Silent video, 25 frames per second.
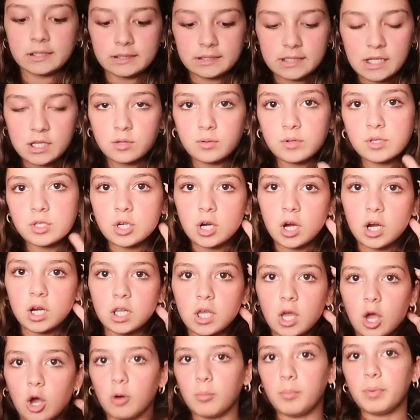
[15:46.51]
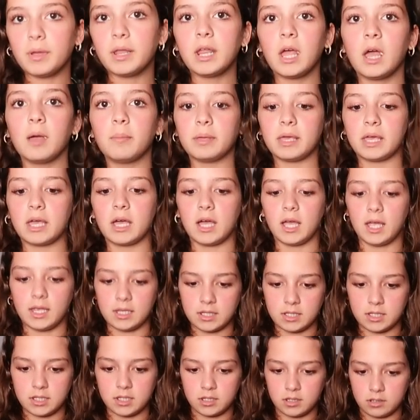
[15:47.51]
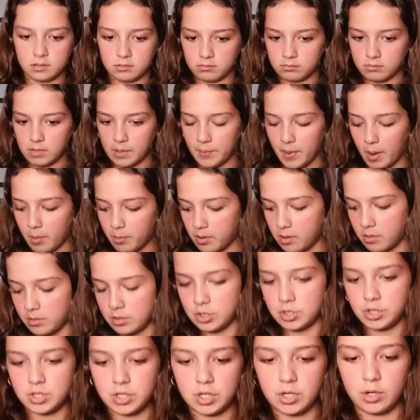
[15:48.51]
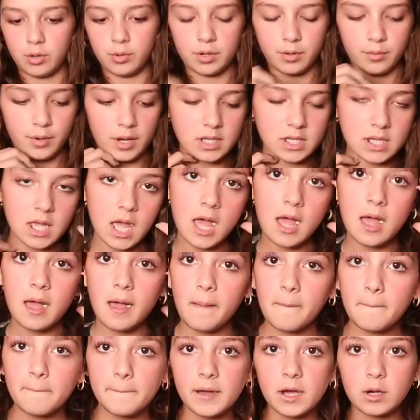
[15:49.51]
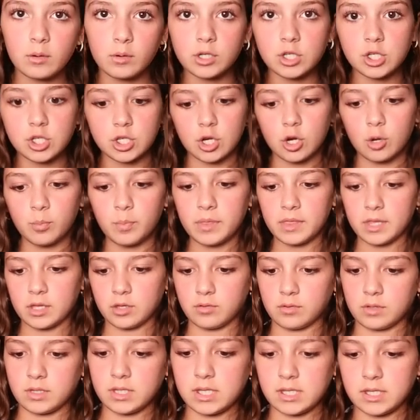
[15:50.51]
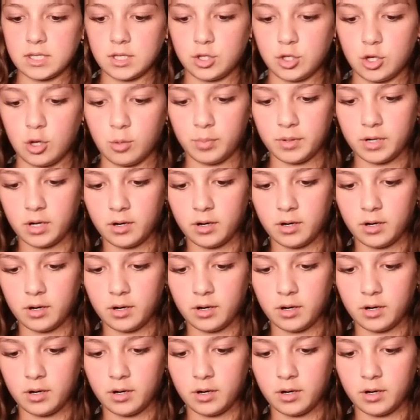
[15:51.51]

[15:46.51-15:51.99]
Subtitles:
This one's already open because my mom probably just didn't know what it was. But we're just gonna open this one since it's open